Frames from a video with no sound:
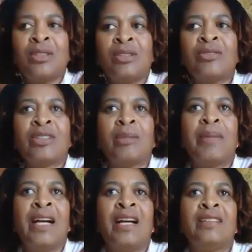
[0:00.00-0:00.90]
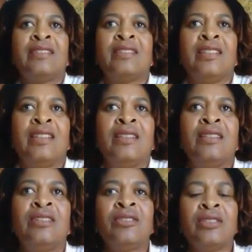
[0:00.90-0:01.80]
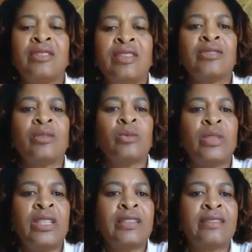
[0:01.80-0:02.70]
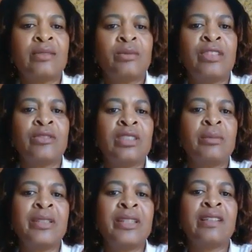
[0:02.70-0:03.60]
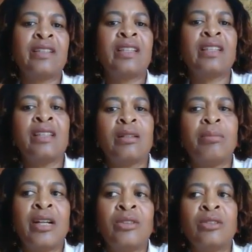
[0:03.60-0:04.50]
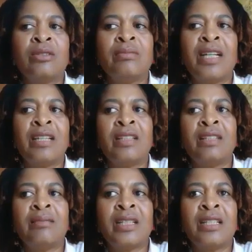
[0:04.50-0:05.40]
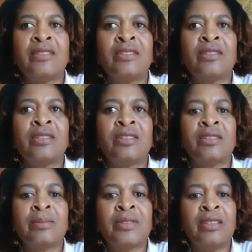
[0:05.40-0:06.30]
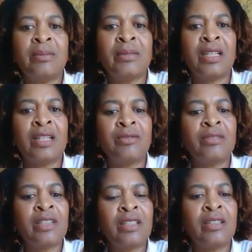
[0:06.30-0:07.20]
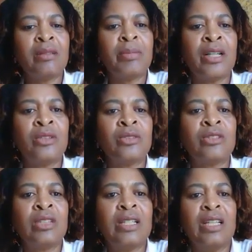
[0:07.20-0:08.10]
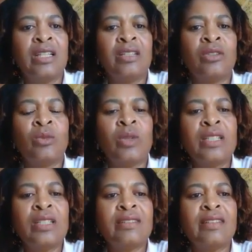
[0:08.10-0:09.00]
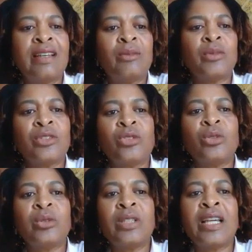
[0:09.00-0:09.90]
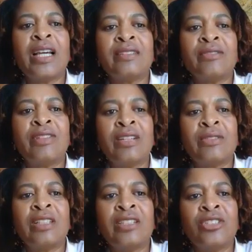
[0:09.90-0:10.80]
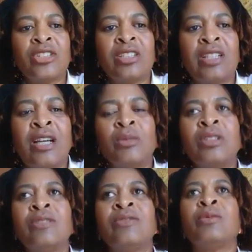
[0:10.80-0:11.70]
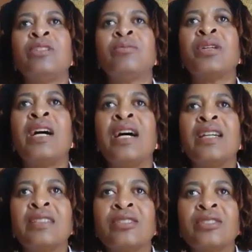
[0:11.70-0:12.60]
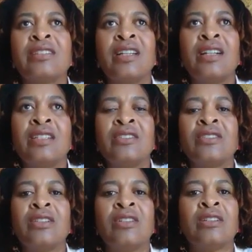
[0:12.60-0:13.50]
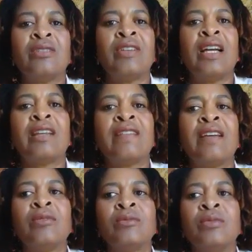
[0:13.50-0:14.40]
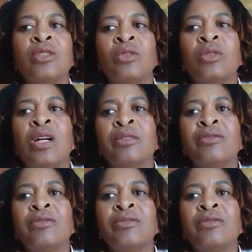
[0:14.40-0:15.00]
over the past several weeks, we've really been thinking about my senior leadership team and I thinking about, you know, what is it that we're doing as a foundation? Now we've prided ourselves on the fact that, you know, our